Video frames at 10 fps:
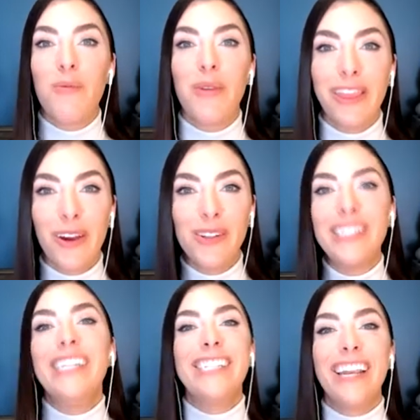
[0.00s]
with those
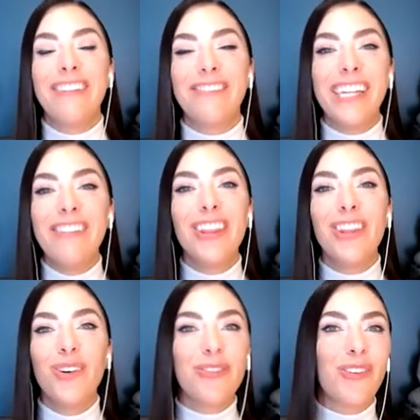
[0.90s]
instead of leaving
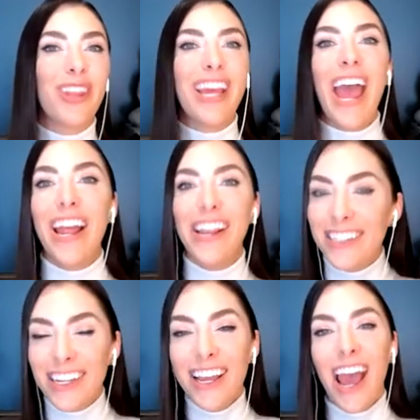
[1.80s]
those for the end